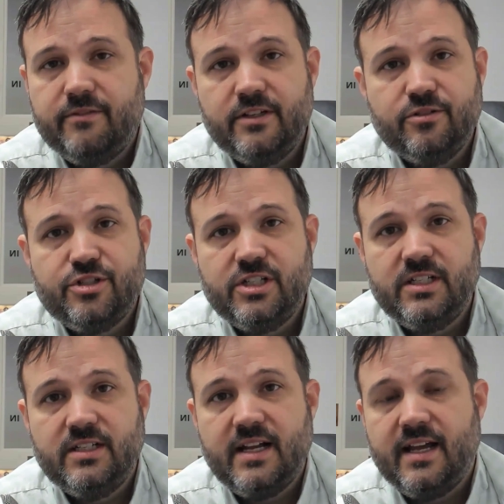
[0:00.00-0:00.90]
of
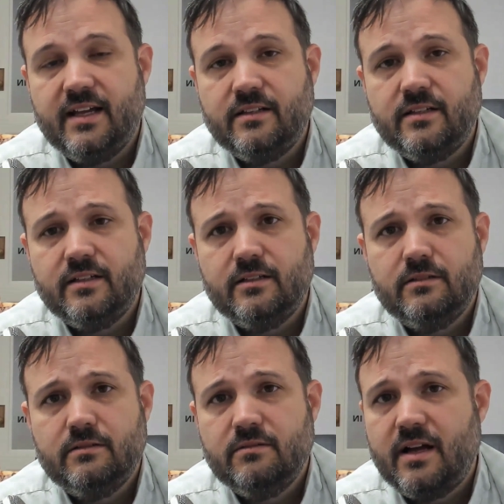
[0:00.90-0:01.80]
energy, and
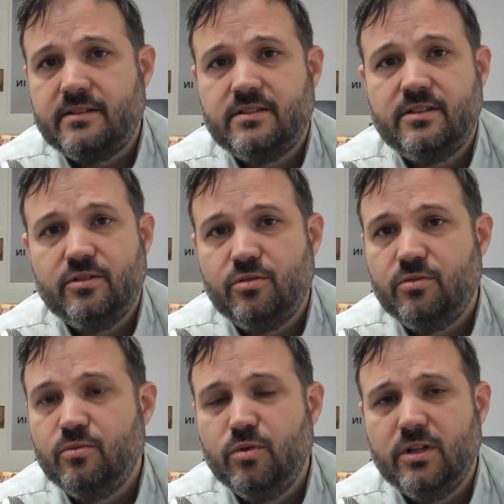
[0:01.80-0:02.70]
I still
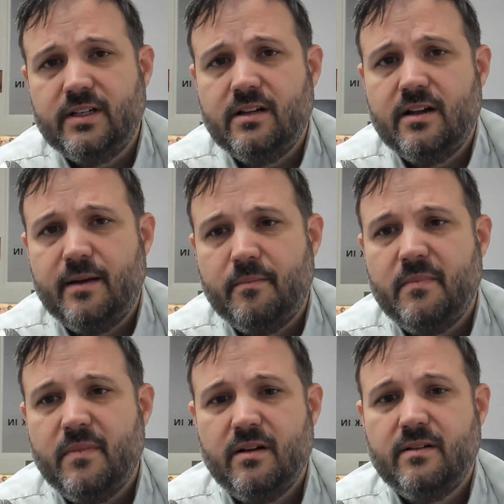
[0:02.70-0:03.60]
really am
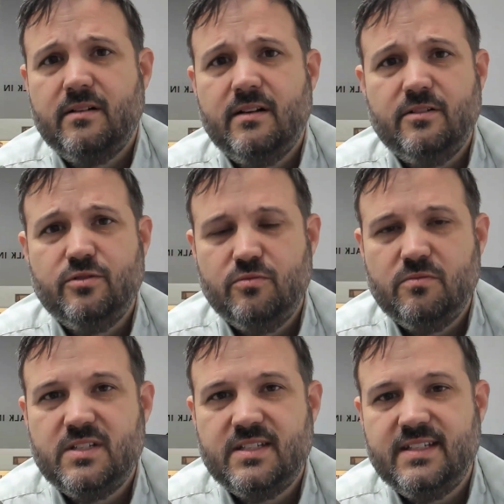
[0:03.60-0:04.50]

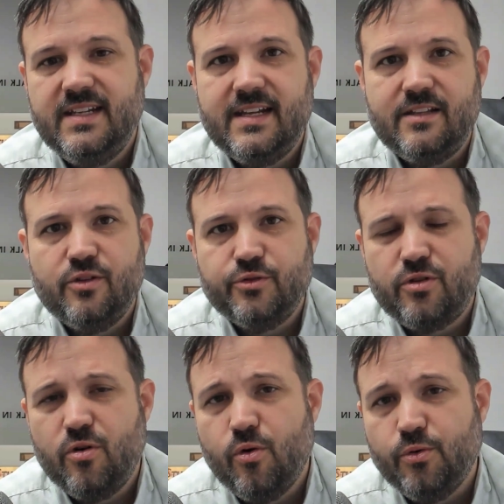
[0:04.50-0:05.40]
seeking those
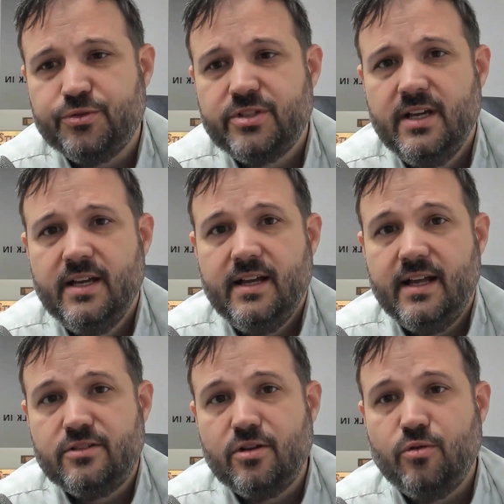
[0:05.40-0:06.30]
goals.
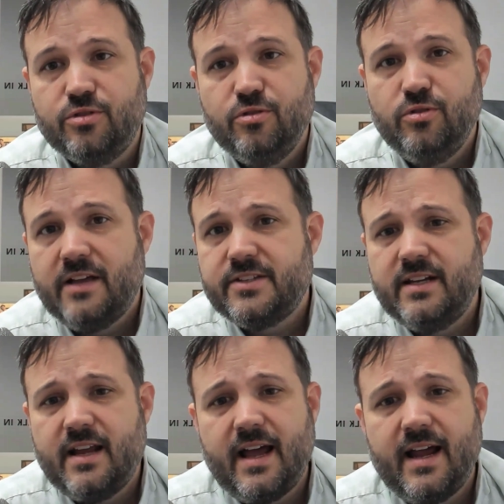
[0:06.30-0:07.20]
And so in
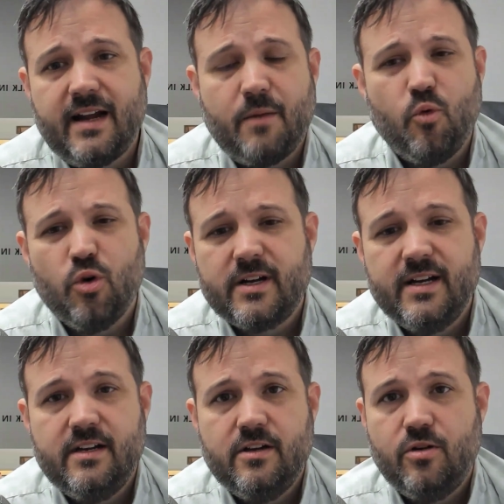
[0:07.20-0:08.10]
2009, I'm
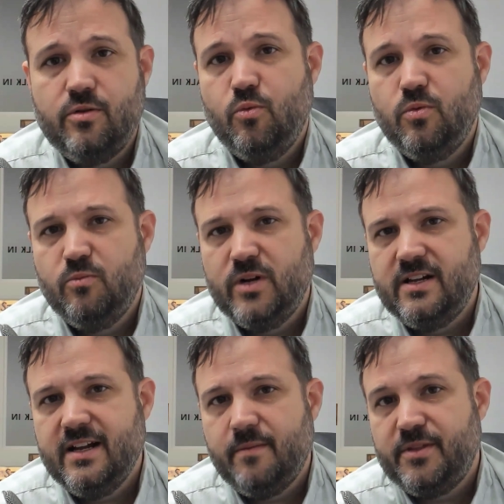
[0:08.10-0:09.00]
working, when you
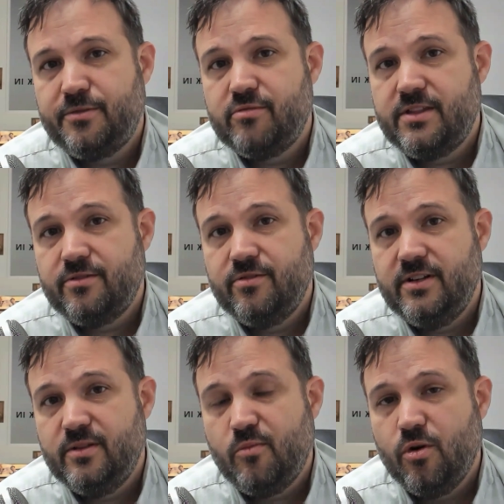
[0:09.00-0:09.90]
get up at 3:30
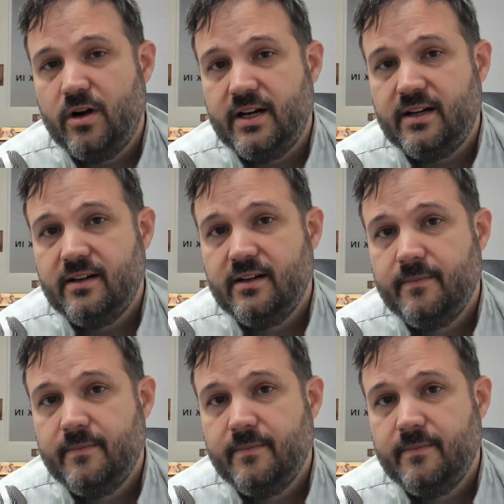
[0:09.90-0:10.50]
in the morning